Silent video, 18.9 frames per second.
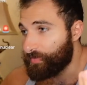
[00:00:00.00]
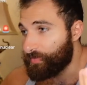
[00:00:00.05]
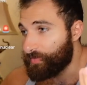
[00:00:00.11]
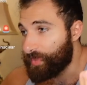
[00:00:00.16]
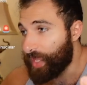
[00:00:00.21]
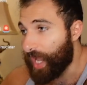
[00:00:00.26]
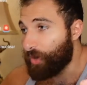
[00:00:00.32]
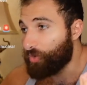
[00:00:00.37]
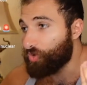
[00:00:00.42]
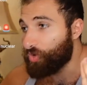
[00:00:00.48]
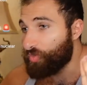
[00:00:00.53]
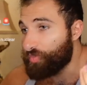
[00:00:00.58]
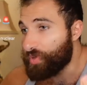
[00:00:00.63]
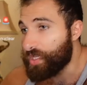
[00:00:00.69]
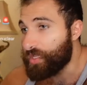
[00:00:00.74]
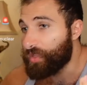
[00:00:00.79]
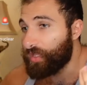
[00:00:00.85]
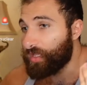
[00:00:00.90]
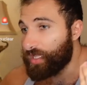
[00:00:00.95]
That will
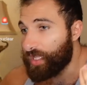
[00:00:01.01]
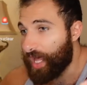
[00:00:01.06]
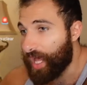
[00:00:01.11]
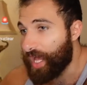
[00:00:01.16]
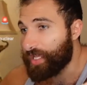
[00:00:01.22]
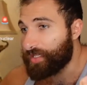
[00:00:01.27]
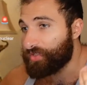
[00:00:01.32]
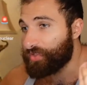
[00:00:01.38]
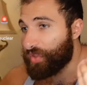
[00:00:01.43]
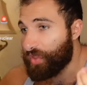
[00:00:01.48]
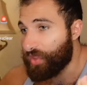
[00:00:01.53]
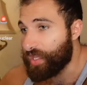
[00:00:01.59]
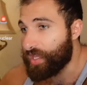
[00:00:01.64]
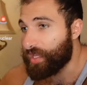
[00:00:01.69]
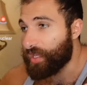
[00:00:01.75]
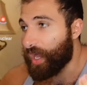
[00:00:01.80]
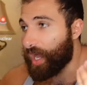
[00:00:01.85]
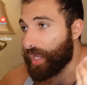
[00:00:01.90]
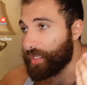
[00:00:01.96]
be the last
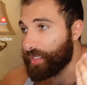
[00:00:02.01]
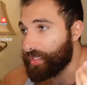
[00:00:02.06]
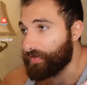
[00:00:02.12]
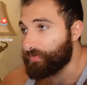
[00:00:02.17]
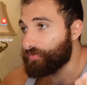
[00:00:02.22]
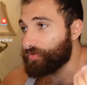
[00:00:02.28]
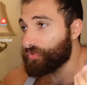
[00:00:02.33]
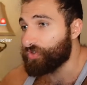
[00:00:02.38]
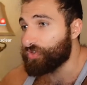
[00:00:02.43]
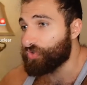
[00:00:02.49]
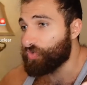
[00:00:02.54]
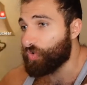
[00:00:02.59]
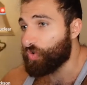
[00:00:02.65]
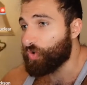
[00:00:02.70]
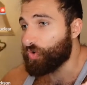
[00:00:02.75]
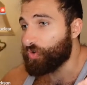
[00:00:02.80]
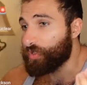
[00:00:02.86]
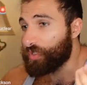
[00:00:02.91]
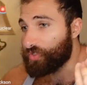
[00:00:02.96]
thing I give to this
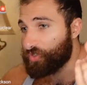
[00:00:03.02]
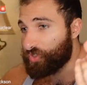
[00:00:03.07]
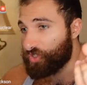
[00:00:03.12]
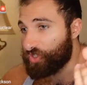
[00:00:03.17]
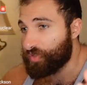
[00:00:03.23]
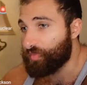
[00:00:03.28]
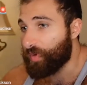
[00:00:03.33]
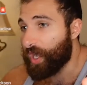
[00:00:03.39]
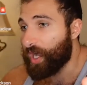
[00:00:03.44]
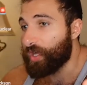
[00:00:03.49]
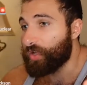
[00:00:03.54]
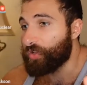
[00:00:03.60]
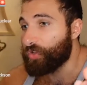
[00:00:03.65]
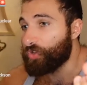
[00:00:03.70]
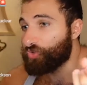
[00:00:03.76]
world, is a smile,